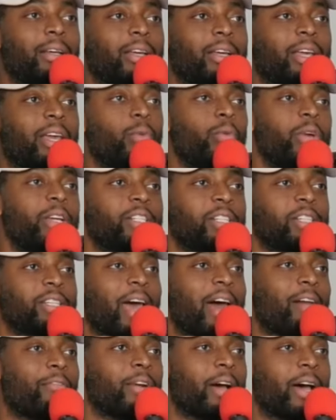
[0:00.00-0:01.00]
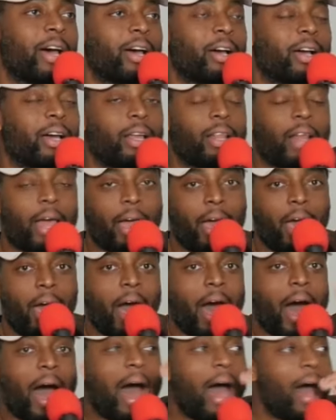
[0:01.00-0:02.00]
can we just have a, like,
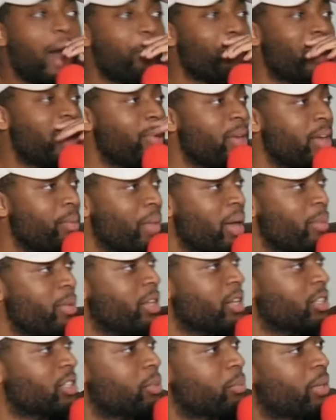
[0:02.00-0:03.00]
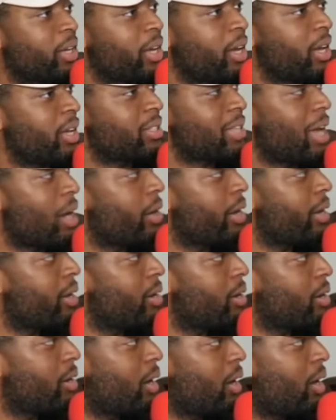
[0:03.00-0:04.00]
maybe there's some kids out here,